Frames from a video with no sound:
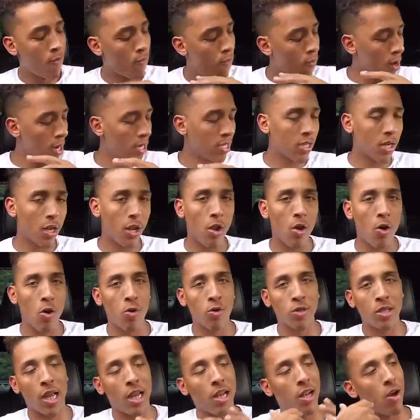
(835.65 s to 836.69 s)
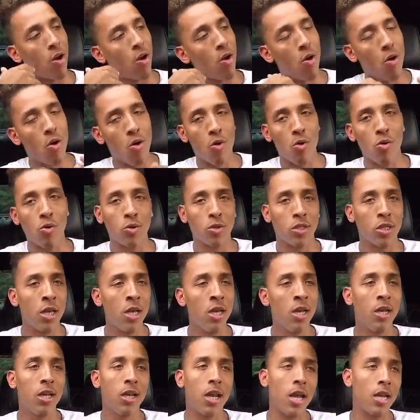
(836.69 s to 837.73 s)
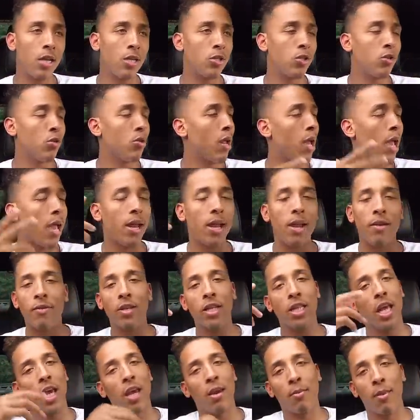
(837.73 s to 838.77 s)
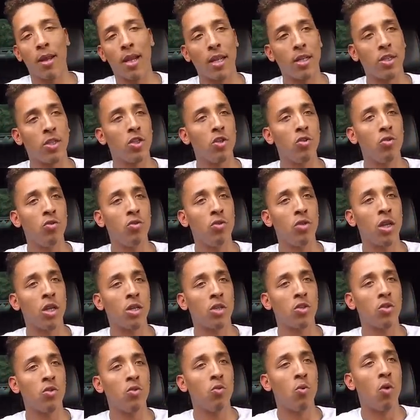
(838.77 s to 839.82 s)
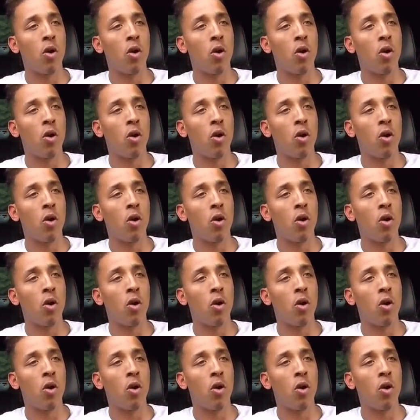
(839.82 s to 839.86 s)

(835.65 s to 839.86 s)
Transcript: Fresh clothes, had the hose, they had the shoe, they had everything, man. That you that you